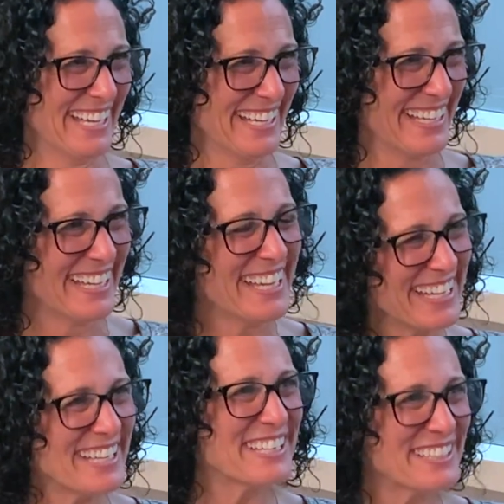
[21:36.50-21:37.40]

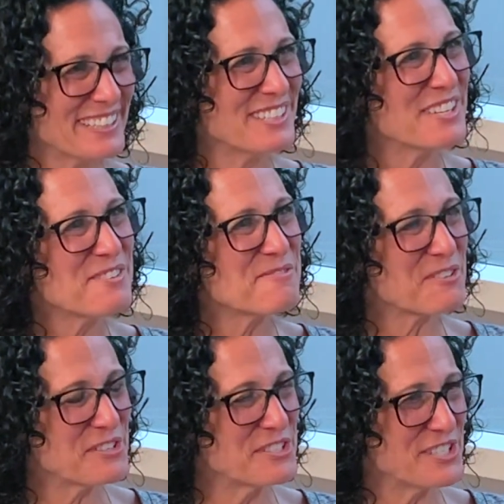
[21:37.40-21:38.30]
yes. In
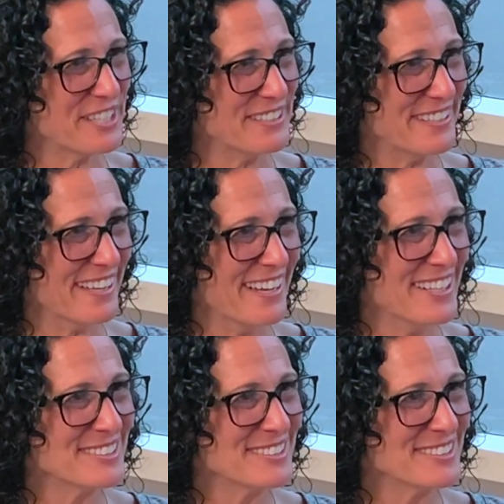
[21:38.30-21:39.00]
Virginia.